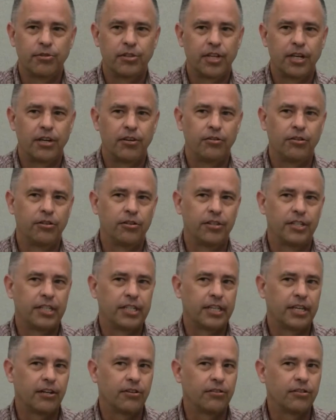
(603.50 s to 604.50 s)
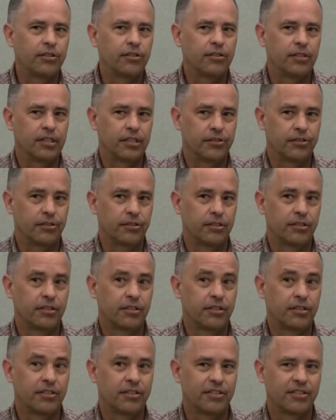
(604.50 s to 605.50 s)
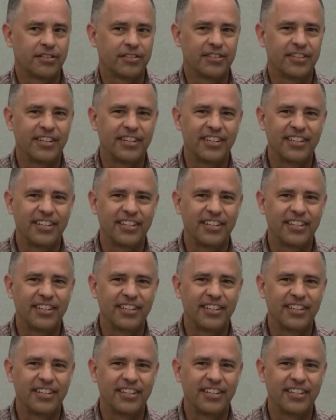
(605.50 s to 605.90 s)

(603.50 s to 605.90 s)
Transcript: without learning calculus. We've